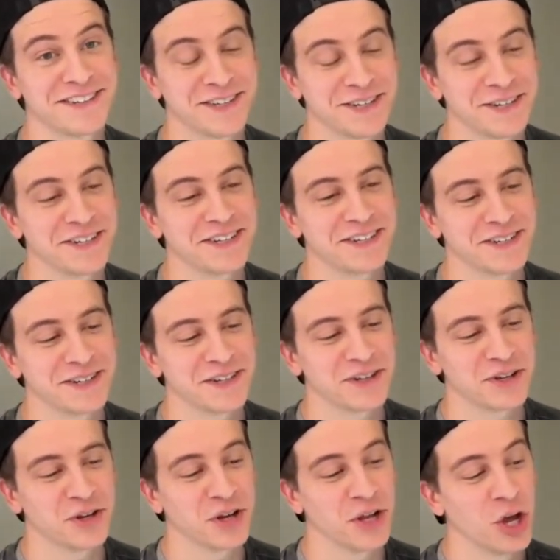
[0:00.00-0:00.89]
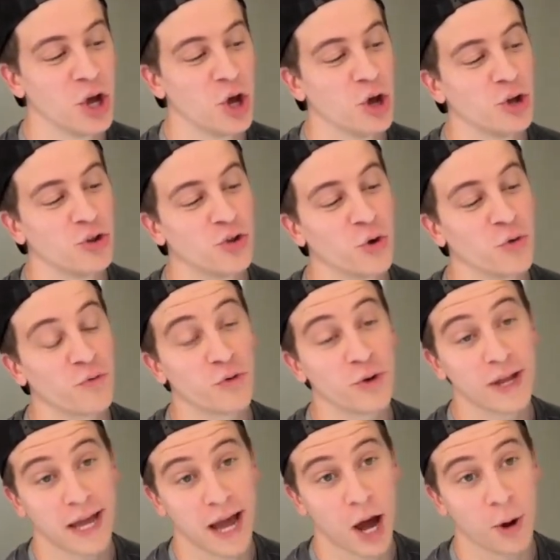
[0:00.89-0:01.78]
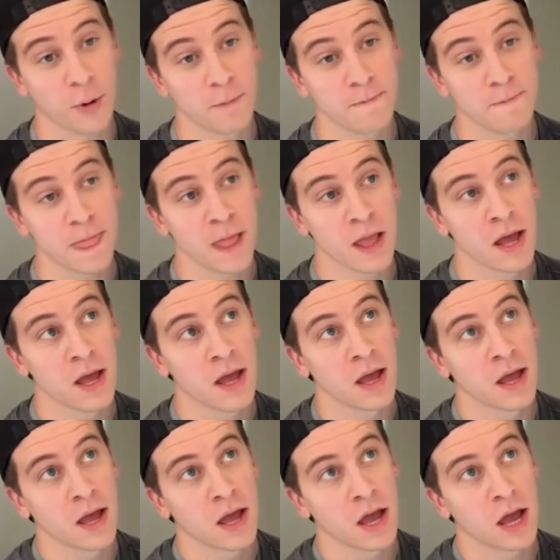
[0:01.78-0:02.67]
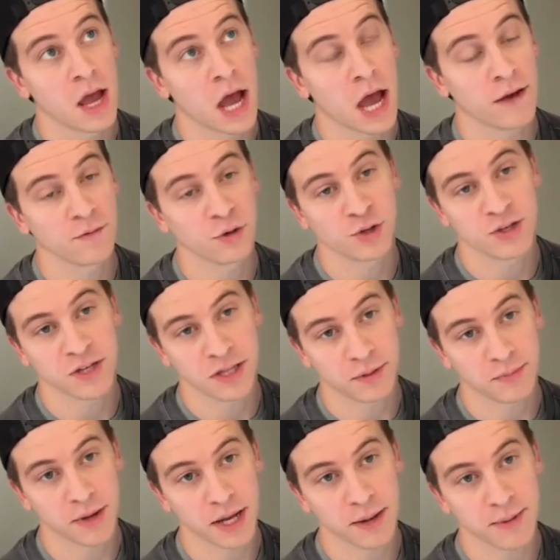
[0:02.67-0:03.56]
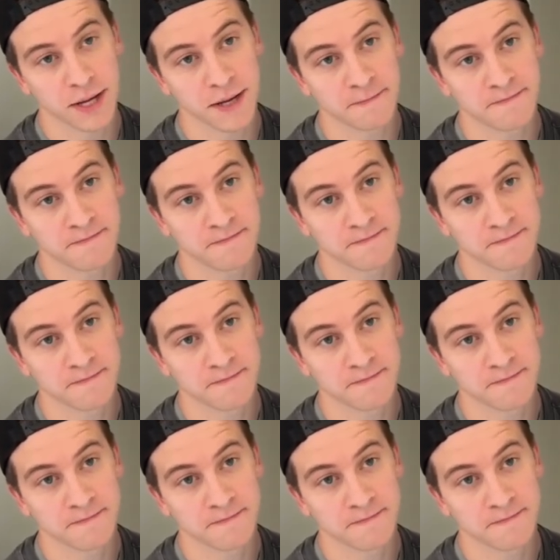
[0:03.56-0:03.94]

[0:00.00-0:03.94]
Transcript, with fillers: Good, good, good. Don't freak out. Have you seen the baby?